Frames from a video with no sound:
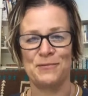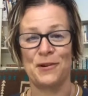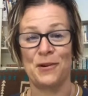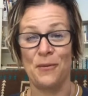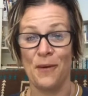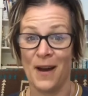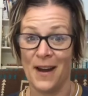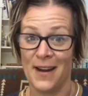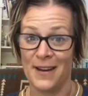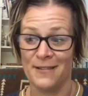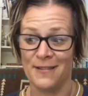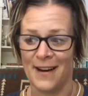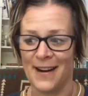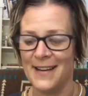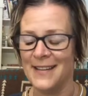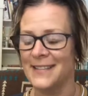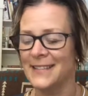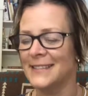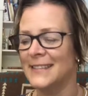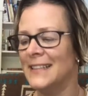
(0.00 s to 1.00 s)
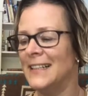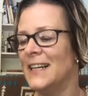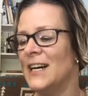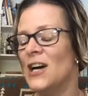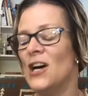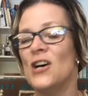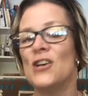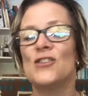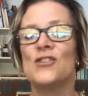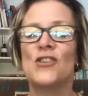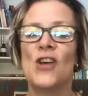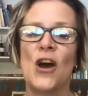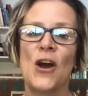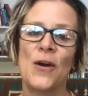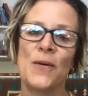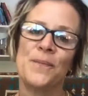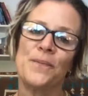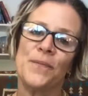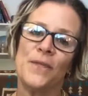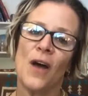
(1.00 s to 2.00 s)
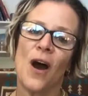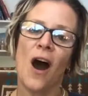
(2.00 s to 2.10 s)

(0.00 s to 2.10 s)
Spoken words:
required, right? So